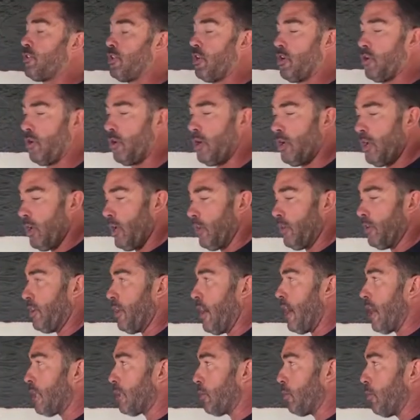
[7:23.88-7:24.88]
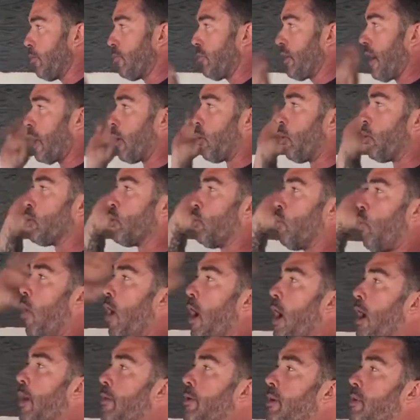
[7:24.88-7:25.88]
So now that we've got all the
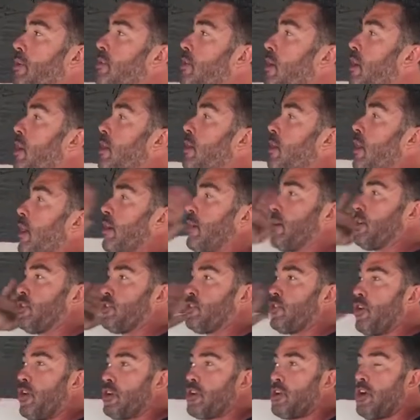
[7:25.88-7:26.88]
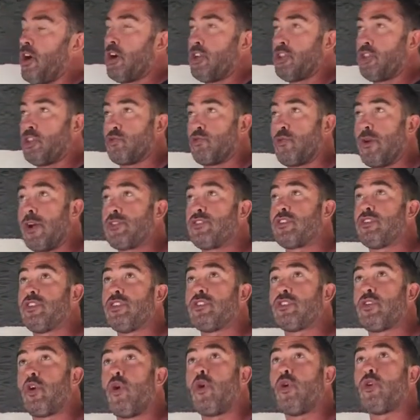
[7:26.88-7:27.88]
wiring done, I'm going to start cutting the rest of
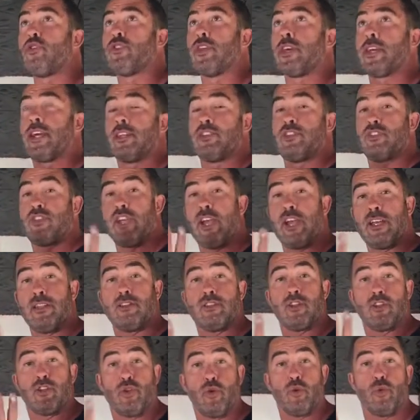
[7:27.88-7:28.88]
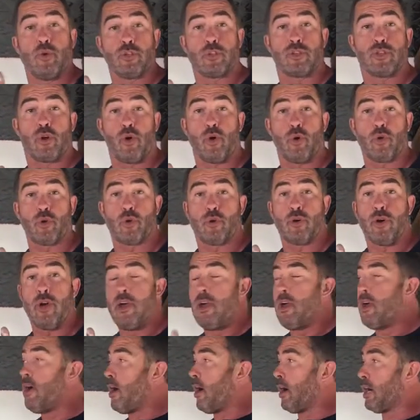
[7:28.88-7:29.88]
these holes like I tend to do in total.
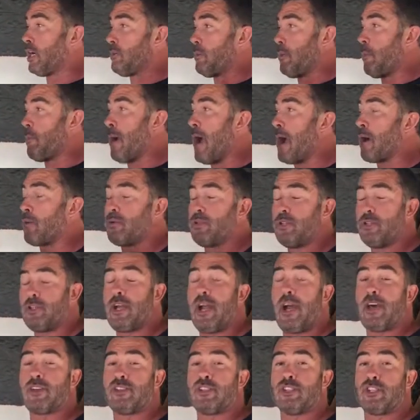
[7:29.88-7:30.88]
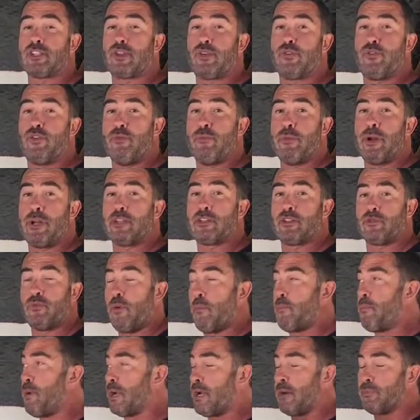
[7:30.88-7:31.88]
I'm going to be back with you guys in just a few minutes and
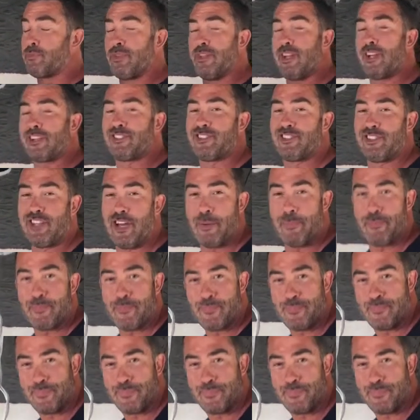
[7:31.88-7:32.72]
we'll pick up the next step.